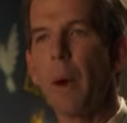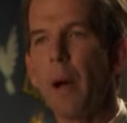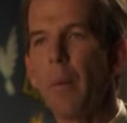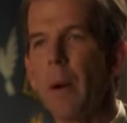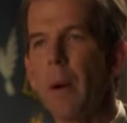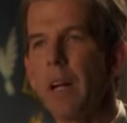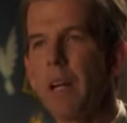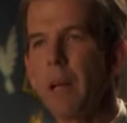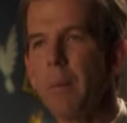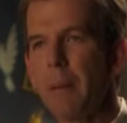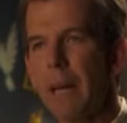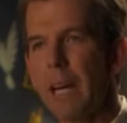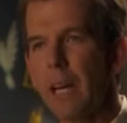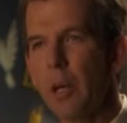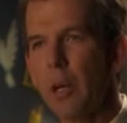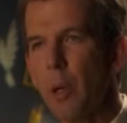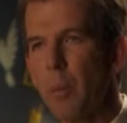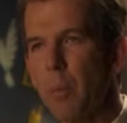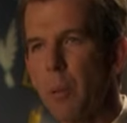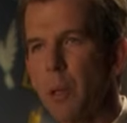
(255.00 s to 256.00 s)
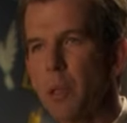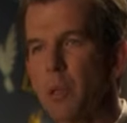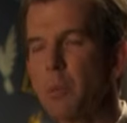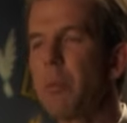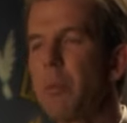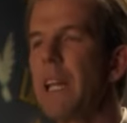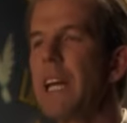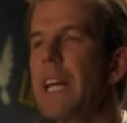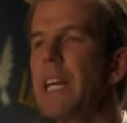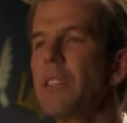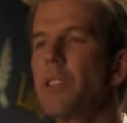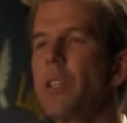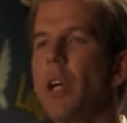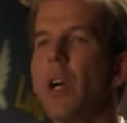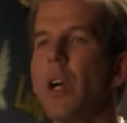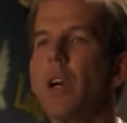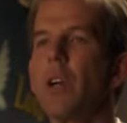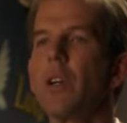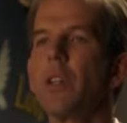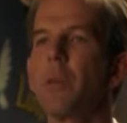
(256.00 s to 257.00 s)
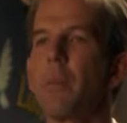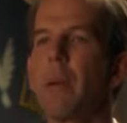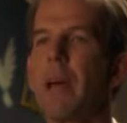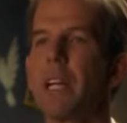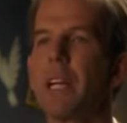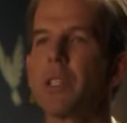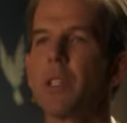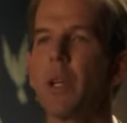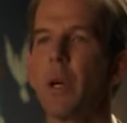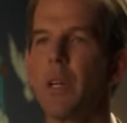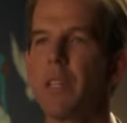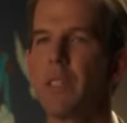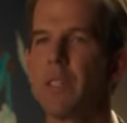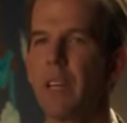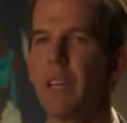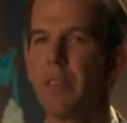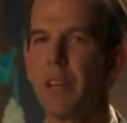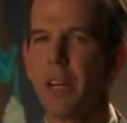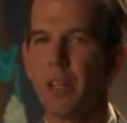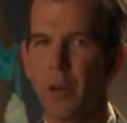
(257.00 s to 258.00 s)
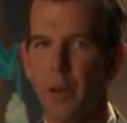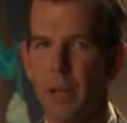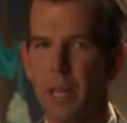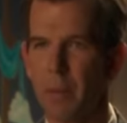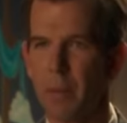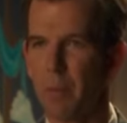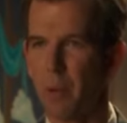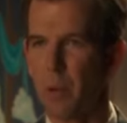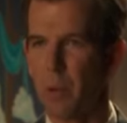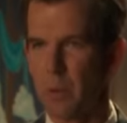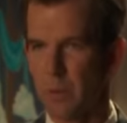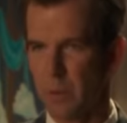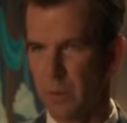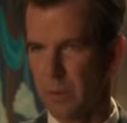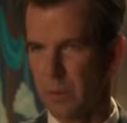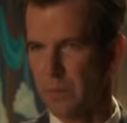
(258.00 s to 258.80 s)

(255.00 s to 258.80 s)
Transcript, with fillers: welcome back, Coopers. Please turn to page thirty-seven in your hymnals.